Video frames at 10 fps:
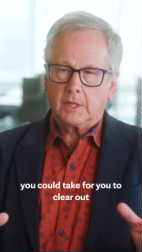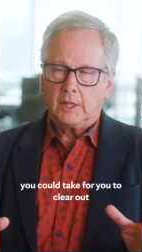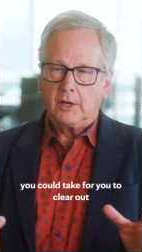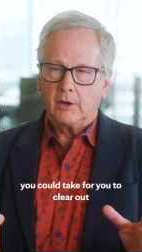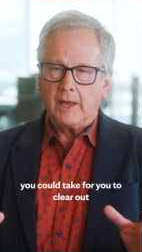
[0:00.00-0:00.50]

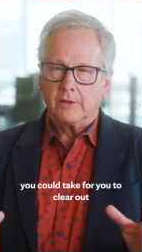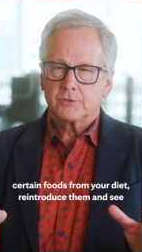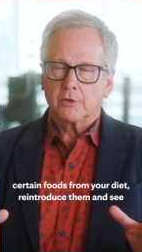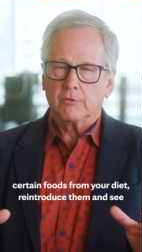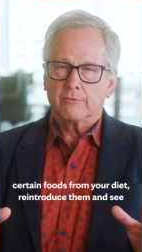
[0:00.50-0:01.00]
clear out
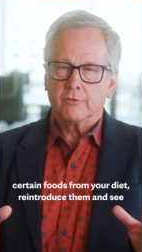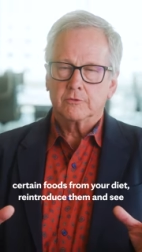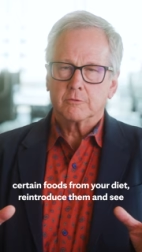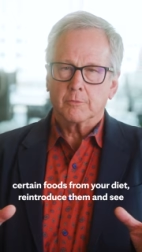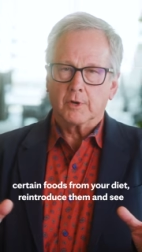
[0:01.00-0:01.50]
certain
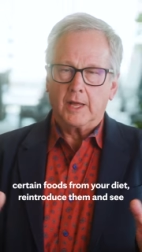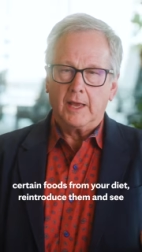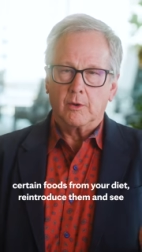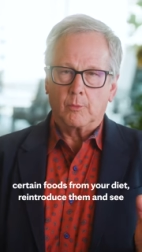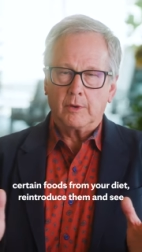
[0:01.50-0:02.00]
foods from your
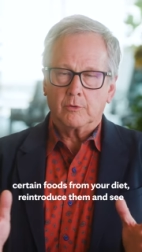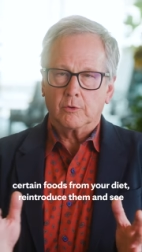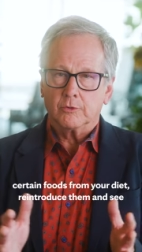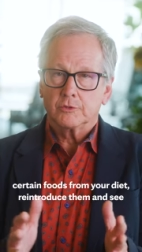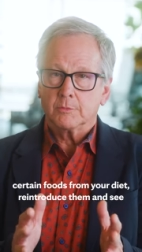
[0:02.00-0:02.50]
diet,
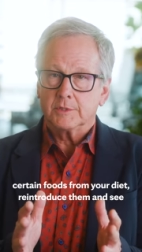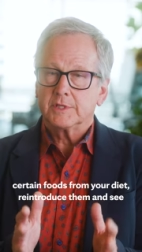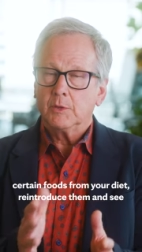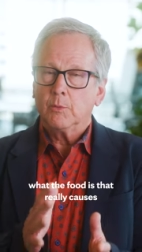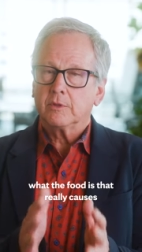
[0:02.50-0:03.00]
reintroduce them, and
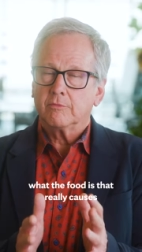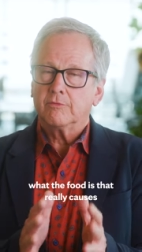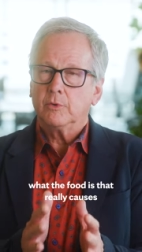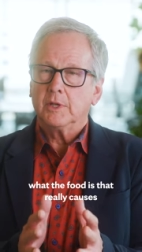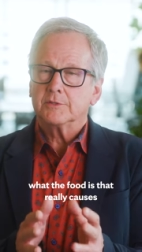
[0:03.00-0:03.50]
see what the
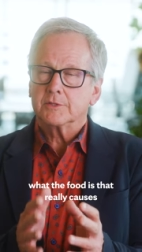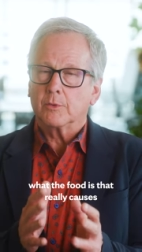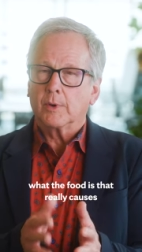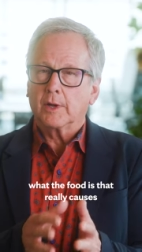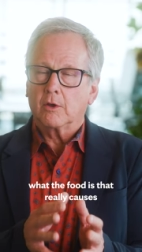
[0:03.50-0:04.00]
food is that
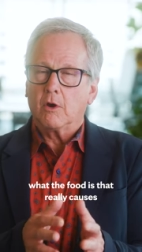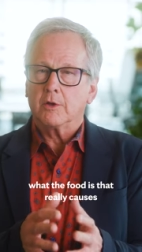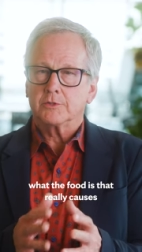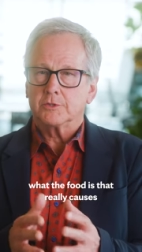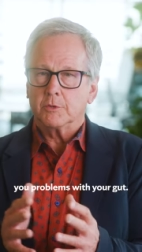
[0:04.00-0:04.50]
really
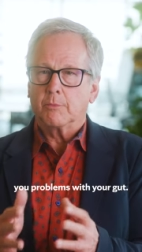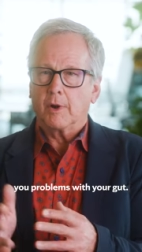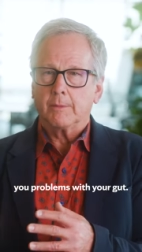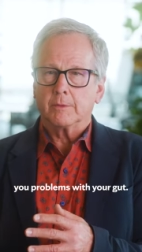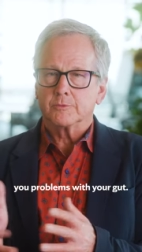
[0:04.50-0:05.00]
causes you
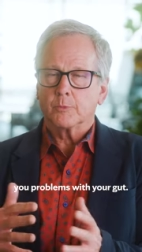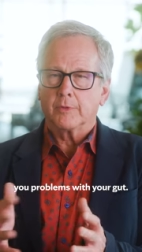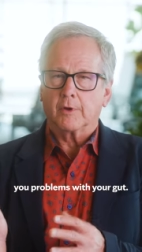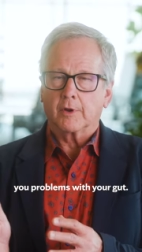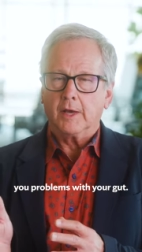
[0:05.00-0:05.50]
problems
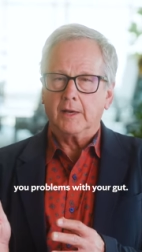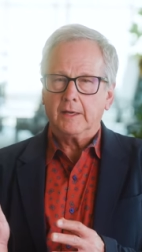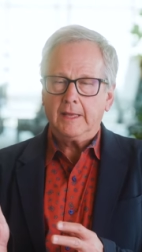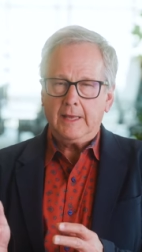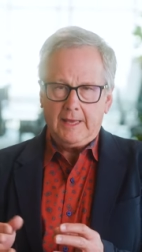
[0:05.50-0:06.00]
with your
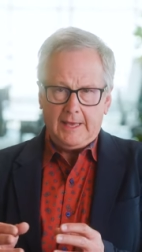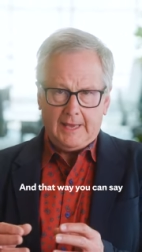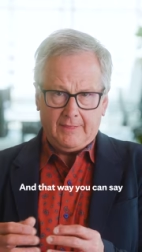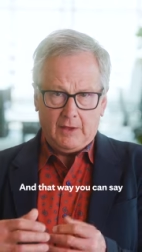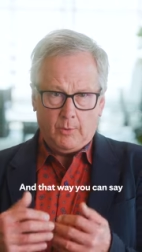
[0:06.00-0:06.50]
gut.
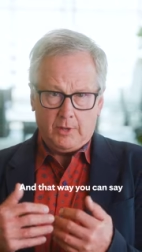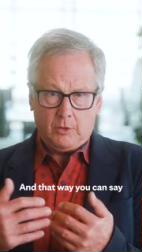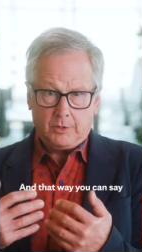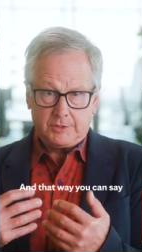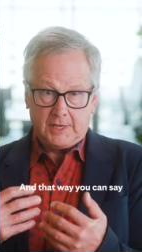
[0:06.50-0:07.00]
And that way
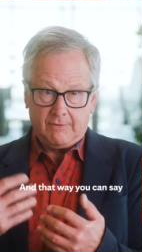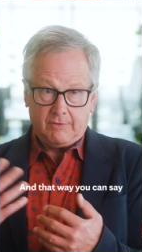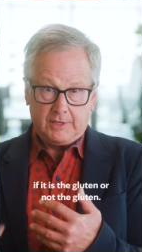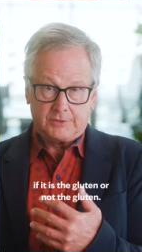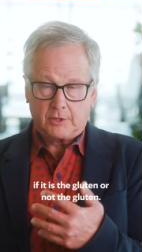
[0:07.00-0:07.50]
you can say if
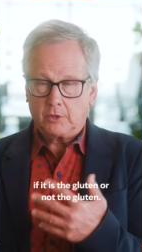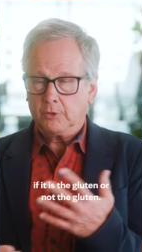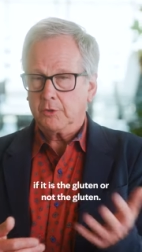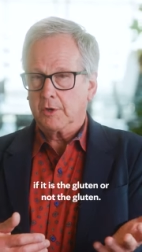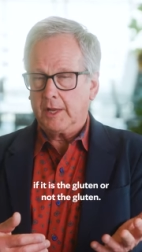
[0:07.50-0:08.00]
it is the
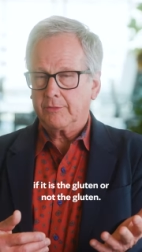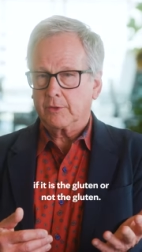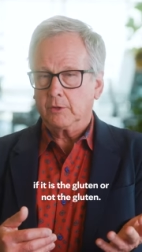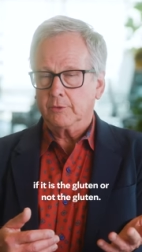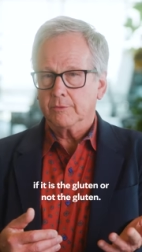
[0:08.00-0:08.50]
gluten or not
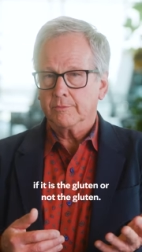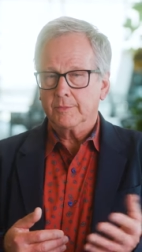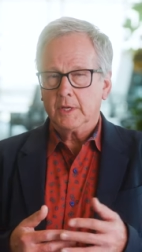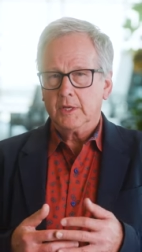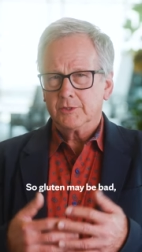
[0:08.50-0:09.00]
the gluten.
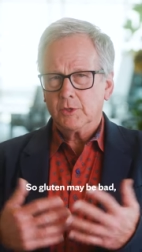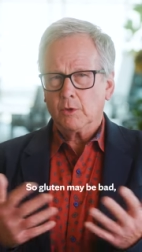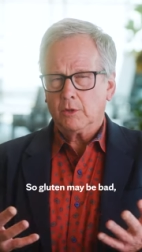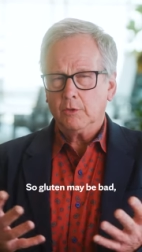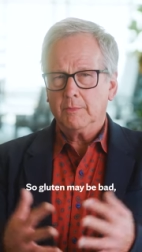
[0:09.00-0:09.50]
So
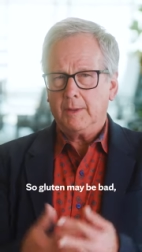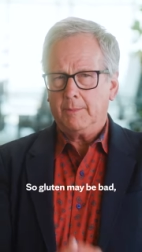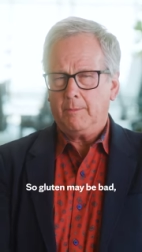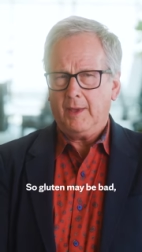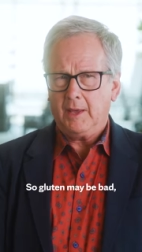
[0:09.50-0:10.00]
gluten may
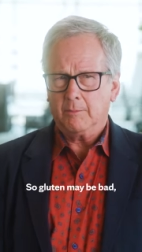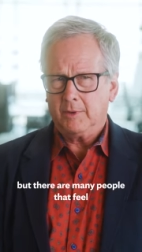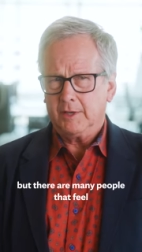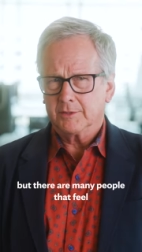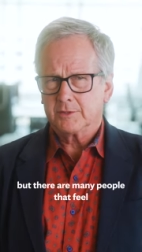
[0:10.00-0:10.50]
be bad,
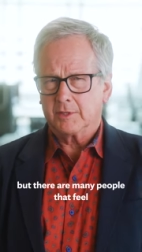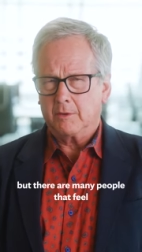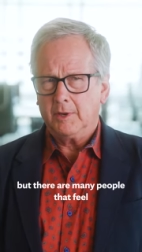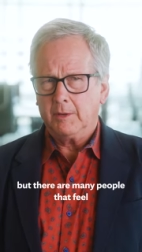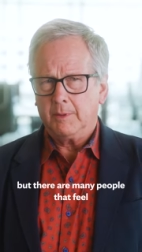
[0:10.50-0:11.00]
but there
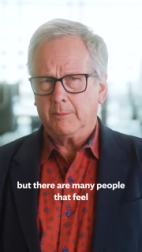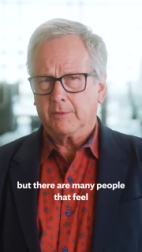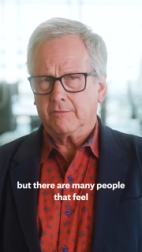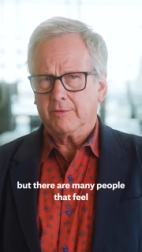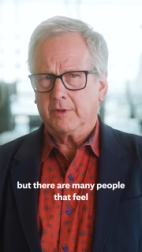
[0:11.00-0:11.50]
are many people
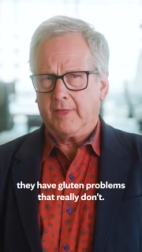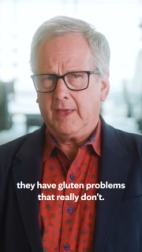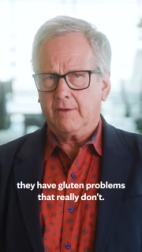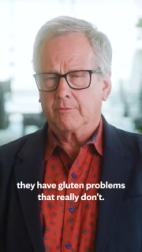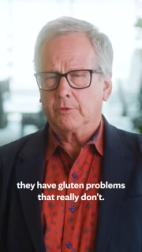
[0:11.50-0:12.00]
that feel they
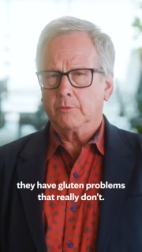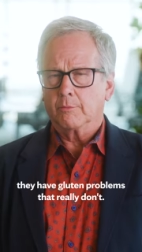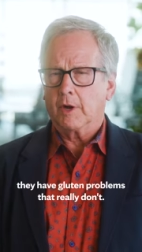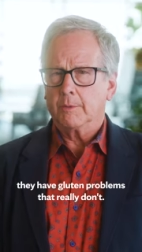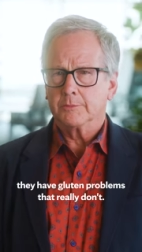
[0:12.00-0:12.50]
have gluten
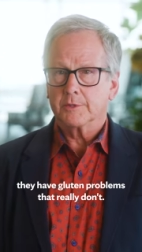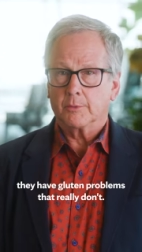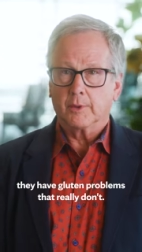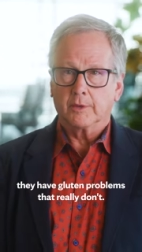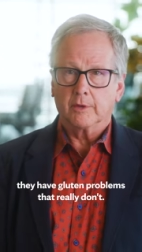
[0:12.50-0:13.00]
problems that
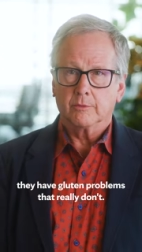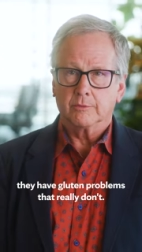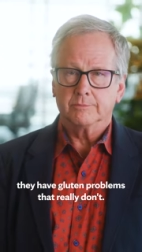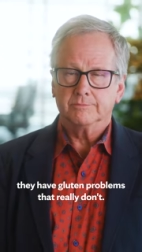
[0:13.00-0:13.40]
really don't.